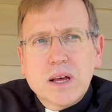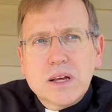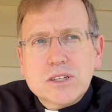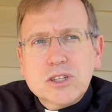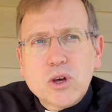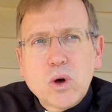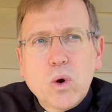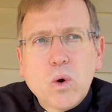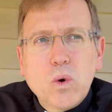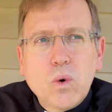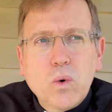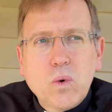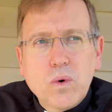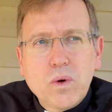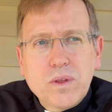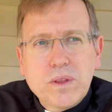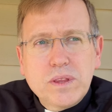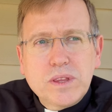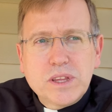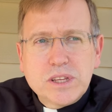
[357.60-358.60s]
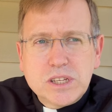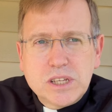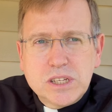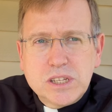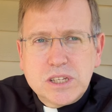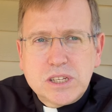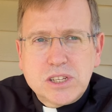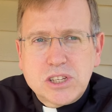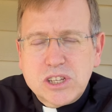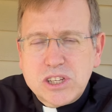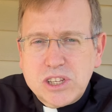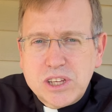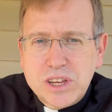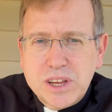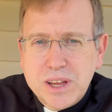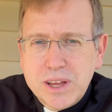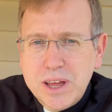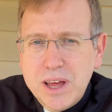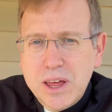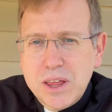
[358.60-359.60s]
So this is just
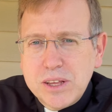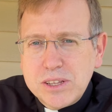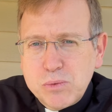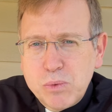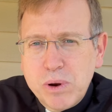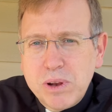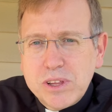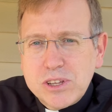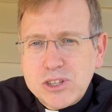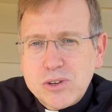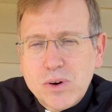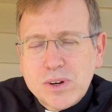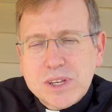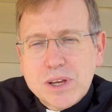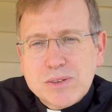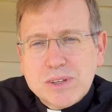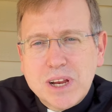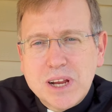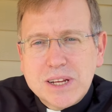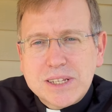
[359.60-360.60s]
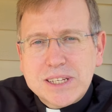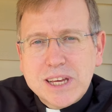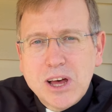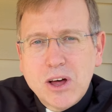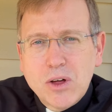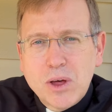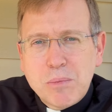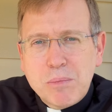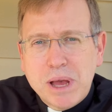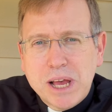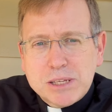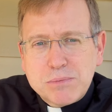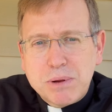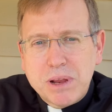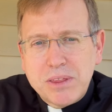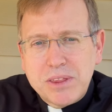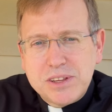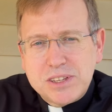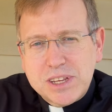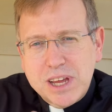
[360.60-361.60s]
it's one of the stories I was going to tell at Mass, but I
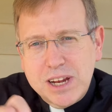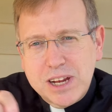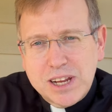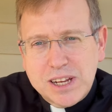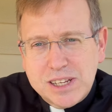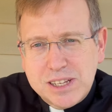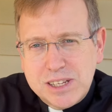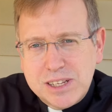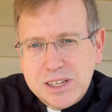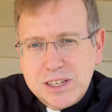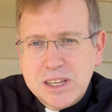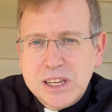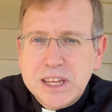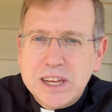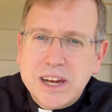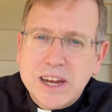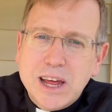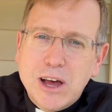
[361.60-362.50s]
decided to delete it